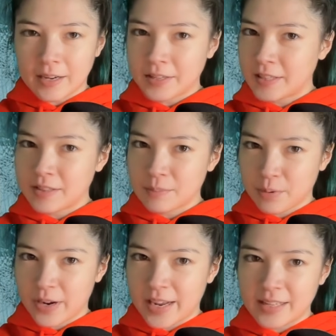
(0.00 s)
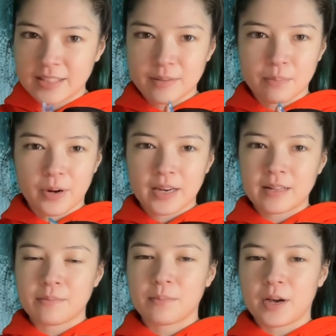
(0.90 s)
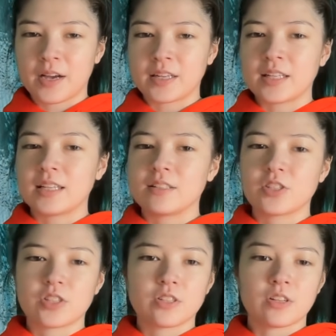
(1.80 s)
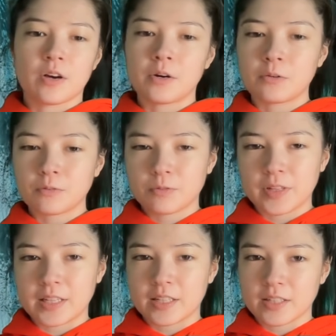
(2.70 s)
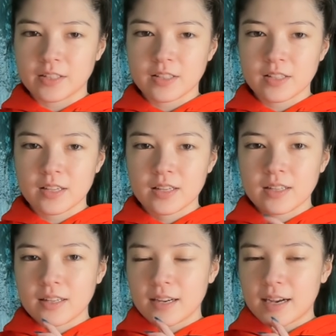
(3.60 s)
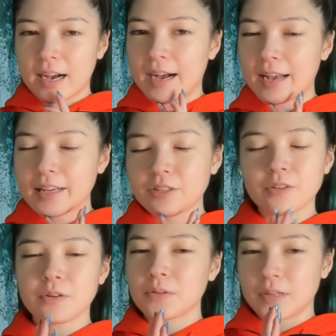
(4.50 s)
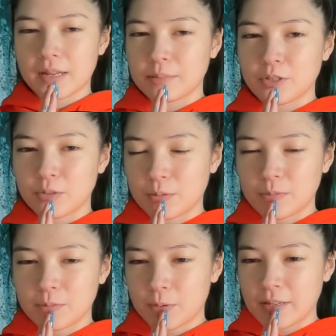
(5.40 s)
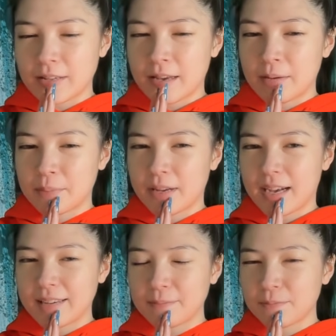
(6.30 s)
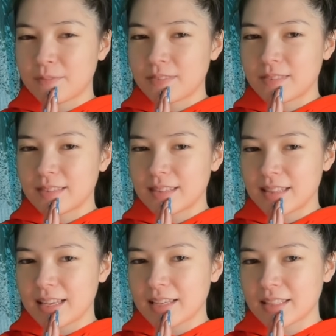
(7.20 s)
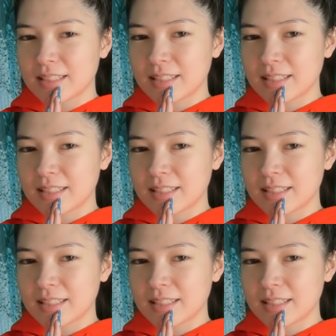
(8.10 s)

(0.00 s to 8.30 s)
in the braids. The braided bun is so fierce. I don't know their names too well yet, but think